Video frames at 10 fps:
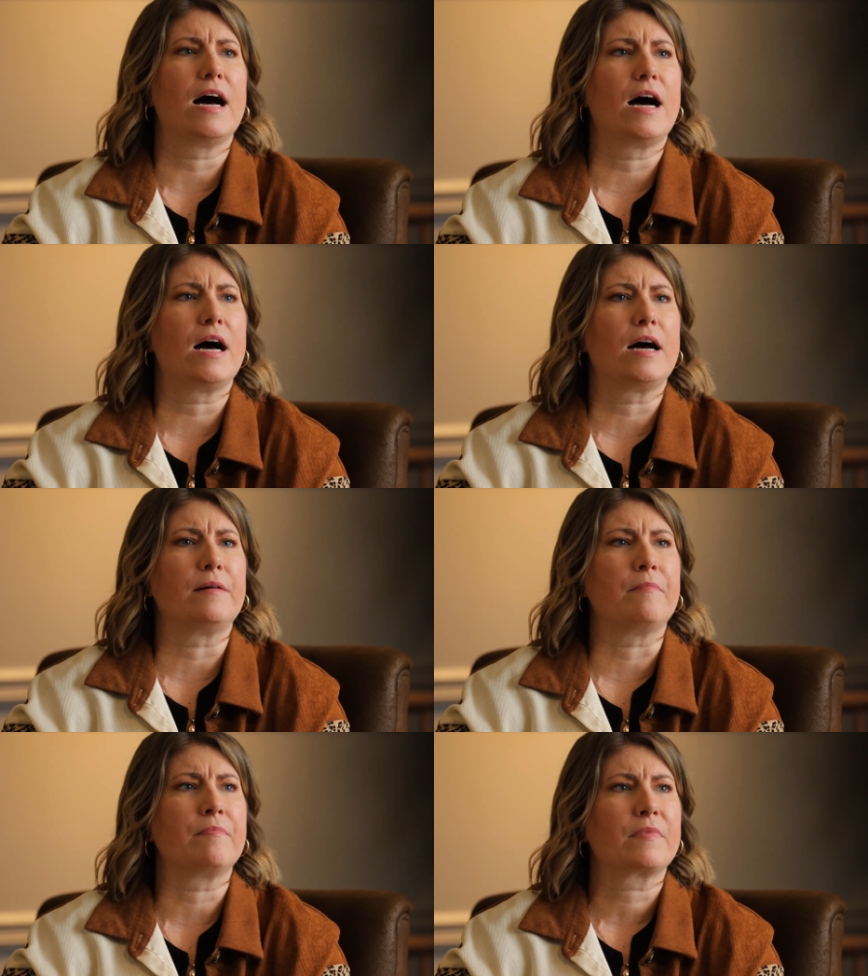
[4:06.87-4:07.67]

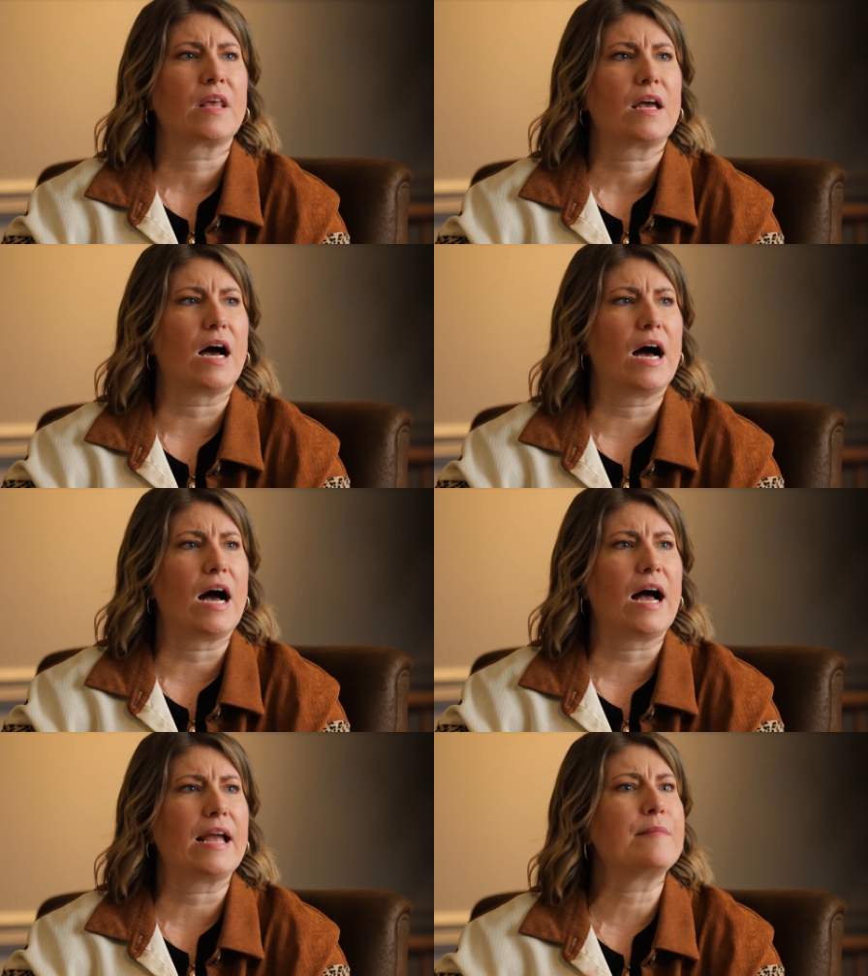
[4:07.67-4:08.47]
Um,
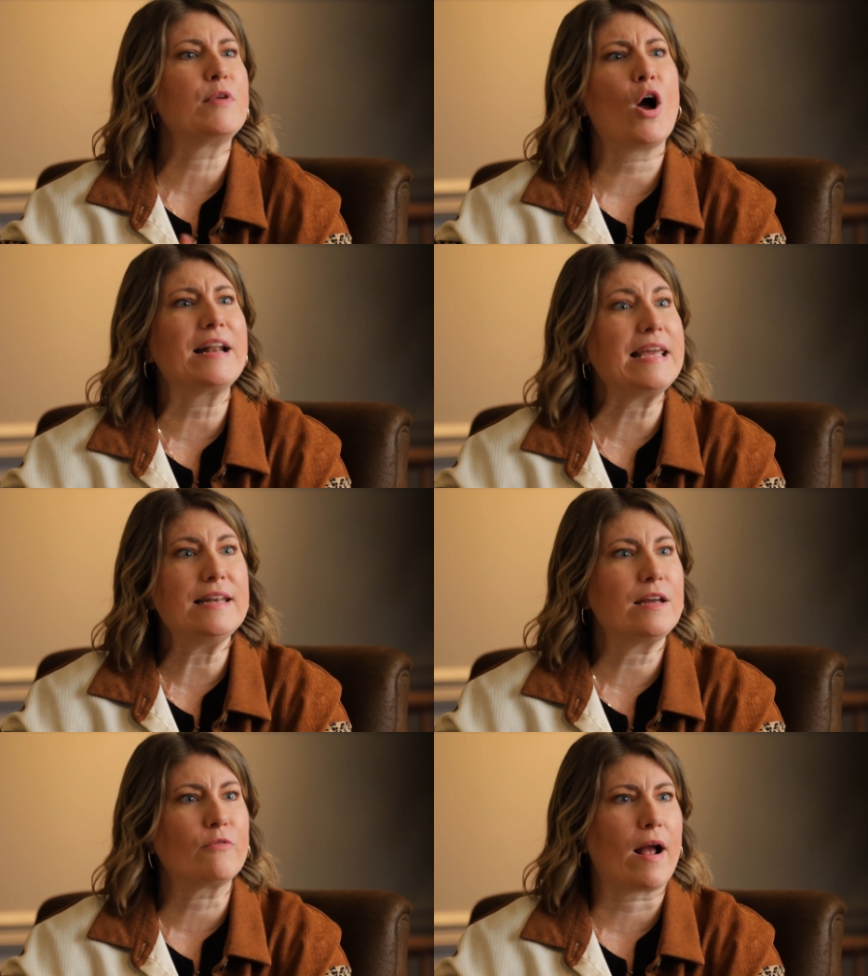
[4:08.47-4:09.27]
I am not
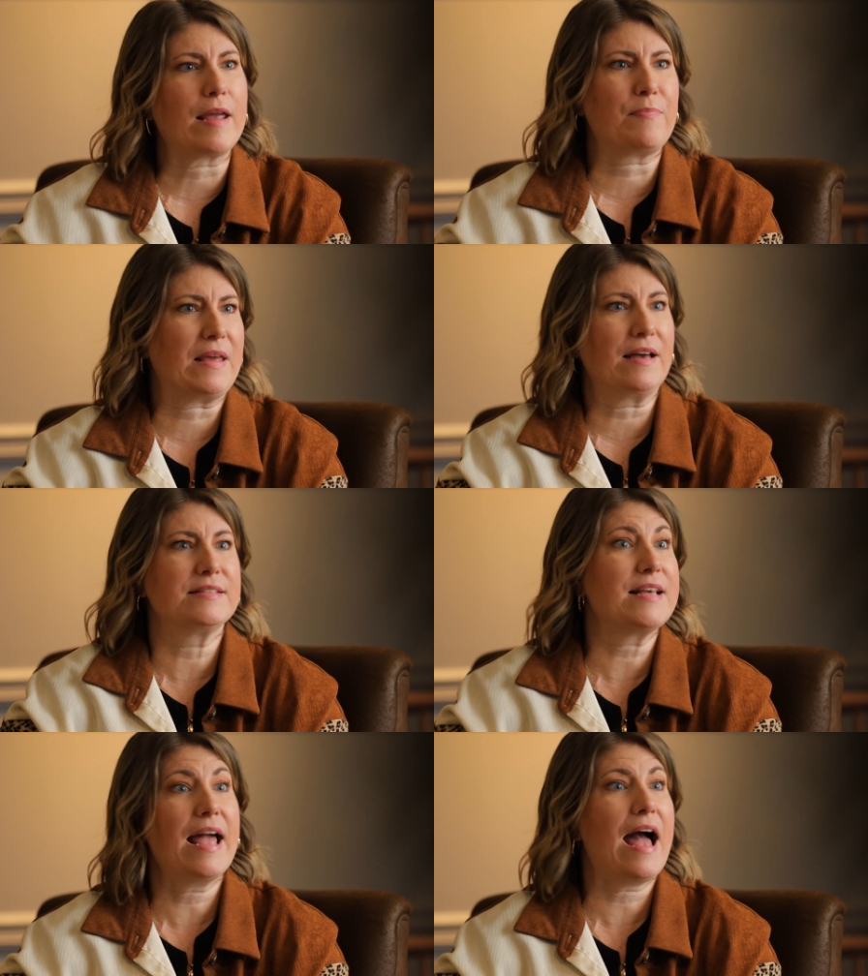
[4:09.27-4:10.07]
eating right
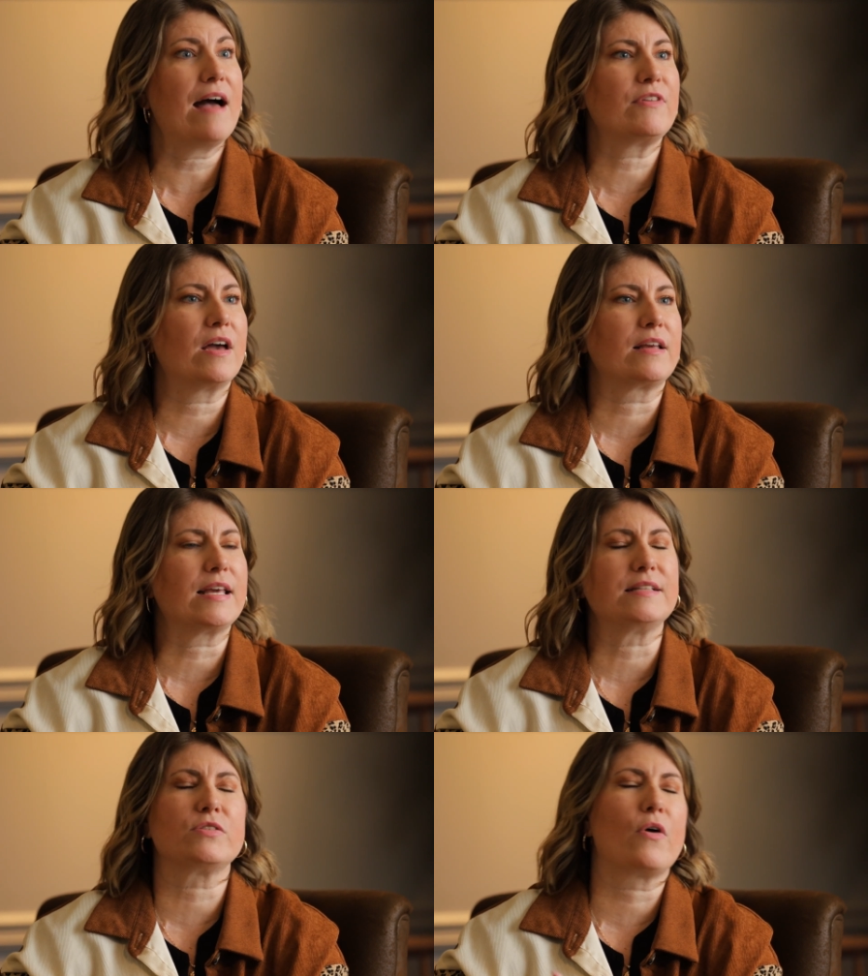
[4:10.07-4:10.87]
because I have young
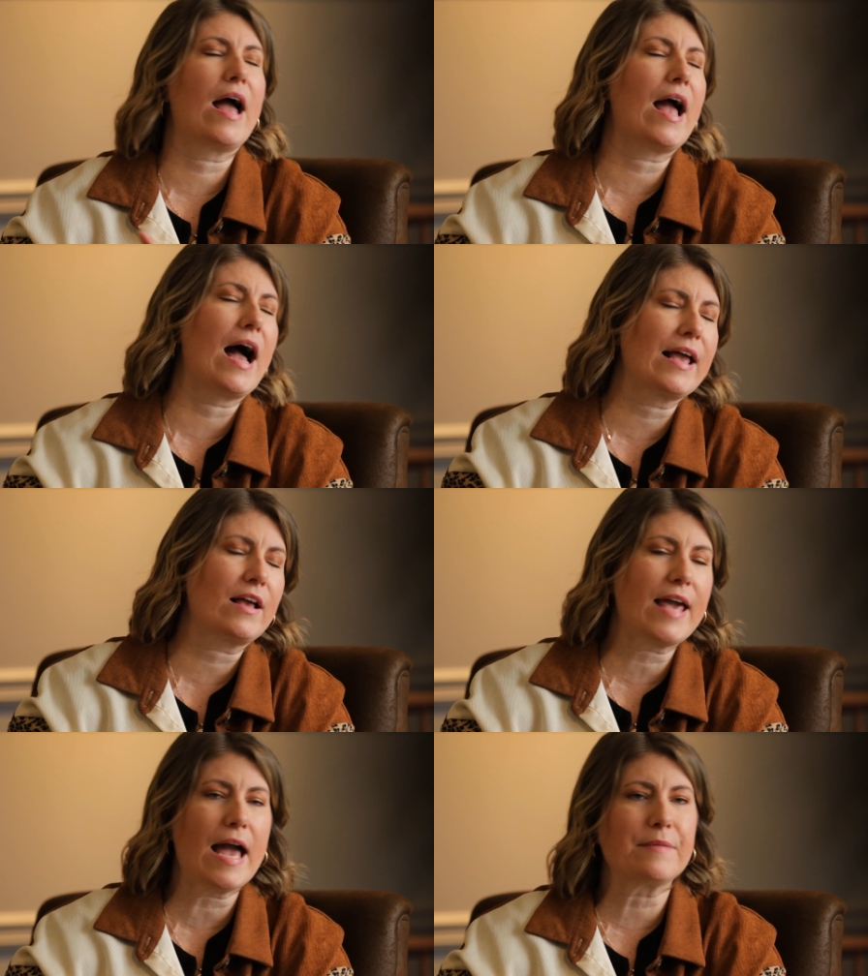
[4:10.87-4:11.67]
kids. So I, I
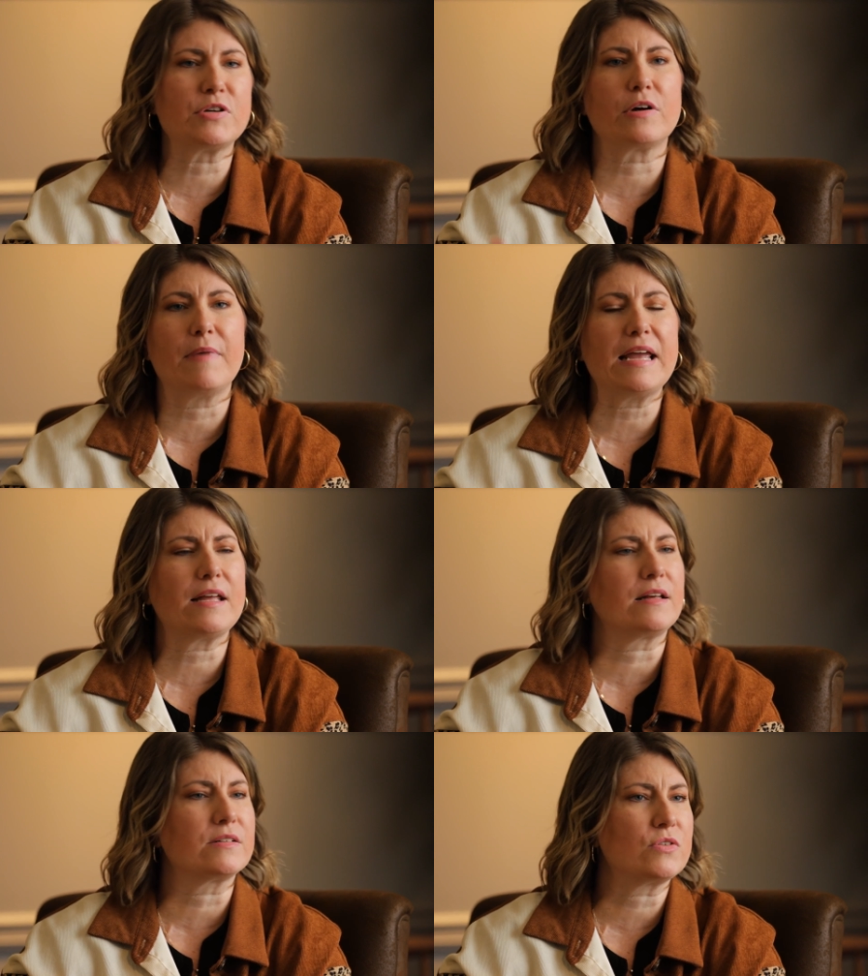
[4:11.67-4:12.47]
kept on
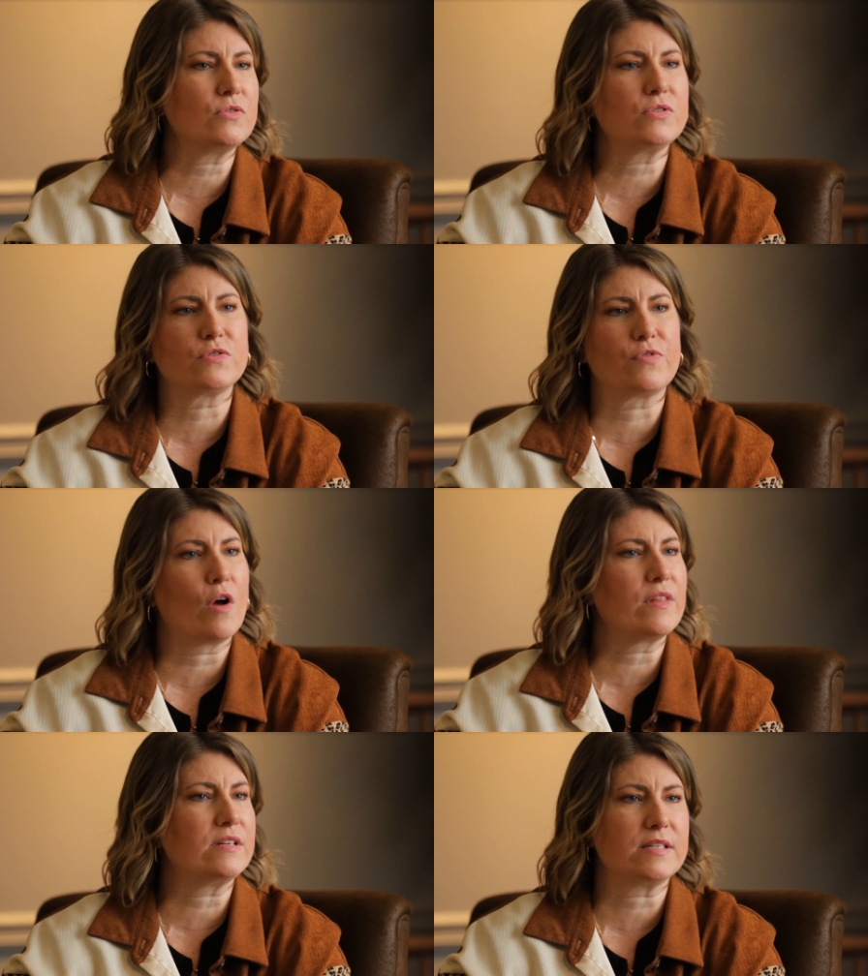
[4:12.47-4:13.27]
making excuses for
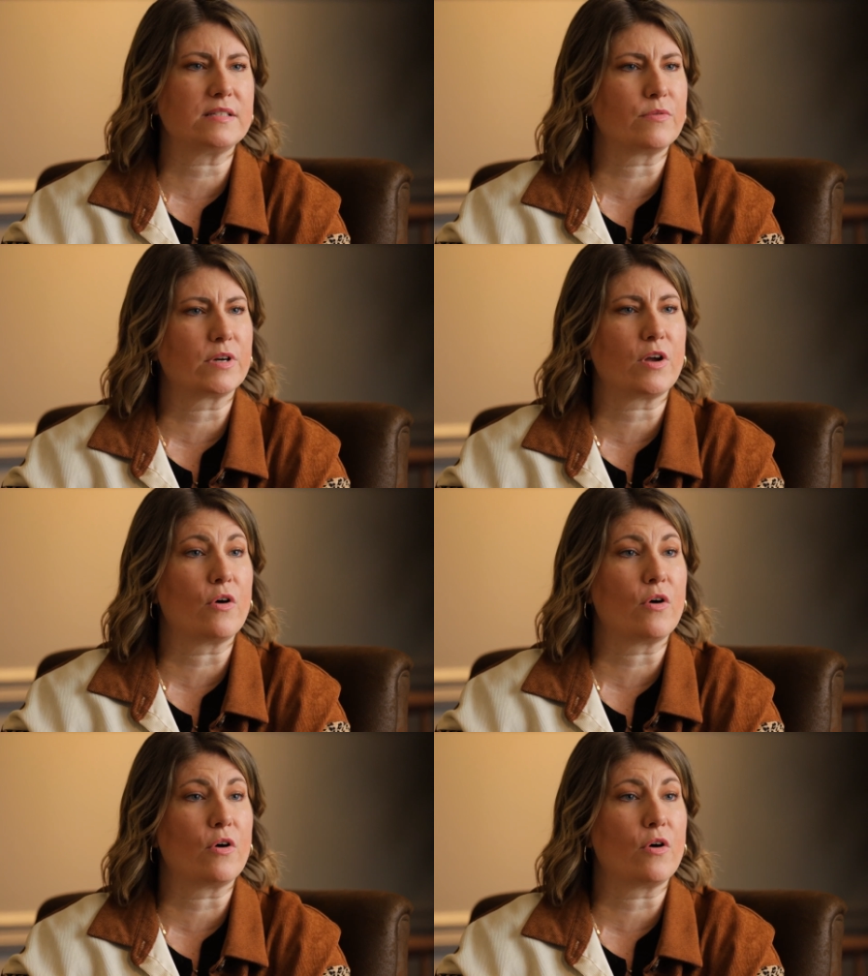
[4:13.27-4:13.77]
all these things that were